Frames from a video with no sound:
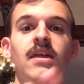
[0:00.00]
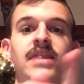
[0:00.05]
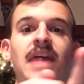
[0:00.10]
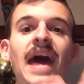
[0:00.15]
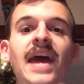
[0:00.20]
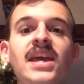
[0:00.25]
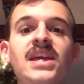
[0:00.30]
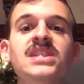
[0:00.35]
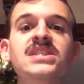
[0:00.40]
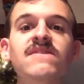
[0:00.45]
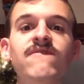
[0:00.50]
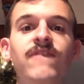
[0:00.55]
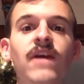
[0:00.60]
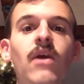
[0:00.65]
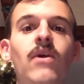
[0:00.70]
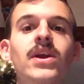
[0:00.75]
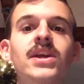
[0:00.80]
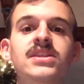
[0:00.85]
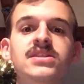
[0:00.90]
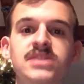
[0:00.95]
That is
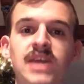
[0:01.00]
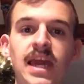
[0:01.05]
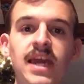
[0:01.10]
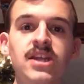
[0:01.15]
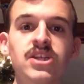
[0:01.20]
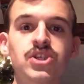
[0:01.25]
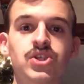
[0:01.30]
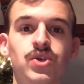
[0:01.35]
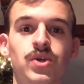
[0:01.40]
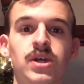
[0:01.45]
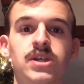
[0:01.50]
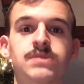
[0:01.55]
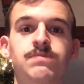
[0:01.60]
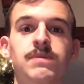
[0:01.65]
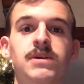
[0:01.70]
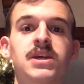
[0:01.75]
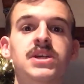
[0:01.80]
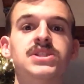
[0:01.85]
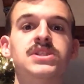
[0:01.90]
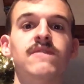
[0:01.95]
very dangerous
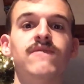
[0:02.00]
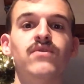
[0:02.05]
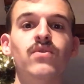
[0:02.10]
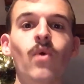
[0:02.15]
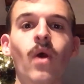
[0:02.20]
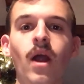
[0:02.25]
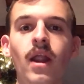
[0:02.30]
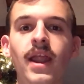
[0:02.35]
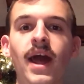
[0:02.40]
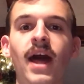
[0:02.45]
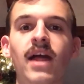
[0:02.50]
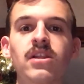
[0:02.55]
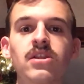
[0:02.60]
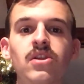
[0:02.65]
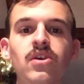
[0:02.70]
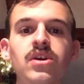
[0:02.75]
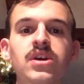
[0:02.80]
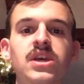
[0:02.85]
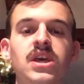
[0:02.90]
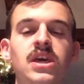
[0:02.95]
because if you are not
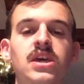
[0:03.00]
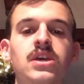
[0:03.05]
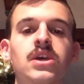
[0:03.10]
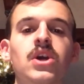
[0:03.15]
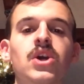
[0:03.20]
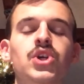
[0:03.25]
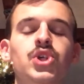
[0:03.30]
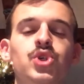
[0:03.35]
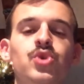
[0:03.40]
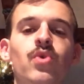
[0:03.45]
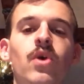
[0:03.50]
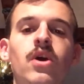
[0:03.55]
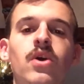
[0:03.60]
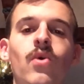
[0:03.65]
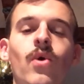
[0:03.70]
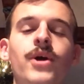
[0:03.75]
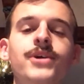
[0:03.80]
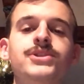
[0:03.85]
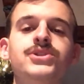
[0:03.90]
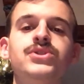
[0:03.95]
looking, you are
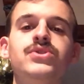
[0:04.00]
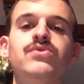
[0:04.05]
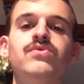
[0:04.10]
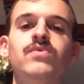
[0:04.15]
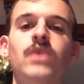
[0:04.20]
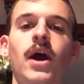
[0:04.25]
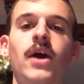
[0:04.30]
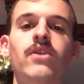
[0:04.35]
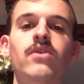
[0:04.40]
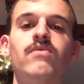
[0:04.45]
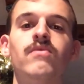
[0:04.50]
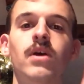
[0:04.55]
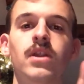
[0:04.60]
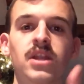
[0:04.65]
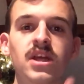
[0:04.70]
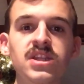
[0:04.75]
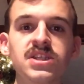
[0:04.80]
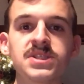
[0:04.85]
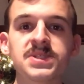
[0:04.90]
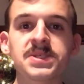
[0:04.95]
going to either
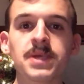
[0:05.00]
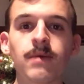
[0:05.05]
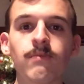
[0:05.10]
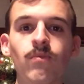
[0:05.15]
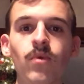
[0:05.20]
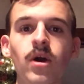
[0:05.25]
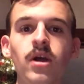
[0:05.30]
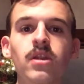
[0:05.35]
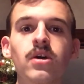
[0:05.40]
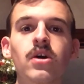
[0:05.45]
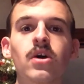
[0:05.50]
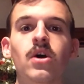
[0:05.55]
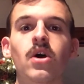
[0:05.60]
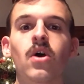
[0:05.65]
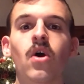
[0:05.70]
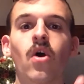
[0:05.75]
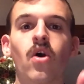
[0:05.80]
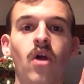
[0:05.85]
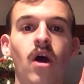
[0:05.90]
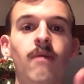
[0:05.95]
run into someone
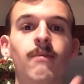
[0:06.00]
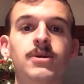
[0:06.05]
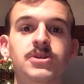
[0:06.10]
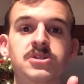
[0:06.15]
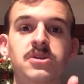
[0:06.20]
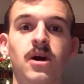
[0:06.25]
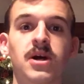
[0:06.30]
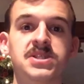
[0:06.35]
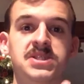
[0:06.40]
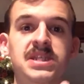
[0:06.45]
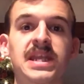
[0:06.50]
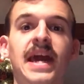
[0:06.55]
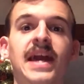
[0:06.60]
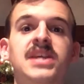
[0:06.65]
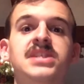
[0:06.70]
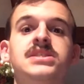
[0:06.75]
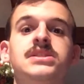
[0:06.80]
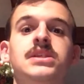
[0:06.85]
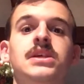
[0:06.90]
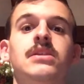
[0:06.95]
or almost cause an
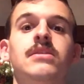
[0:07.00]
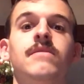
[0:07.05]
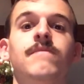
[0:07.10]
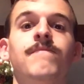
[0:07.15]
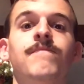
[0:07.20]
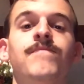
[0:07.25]
accident.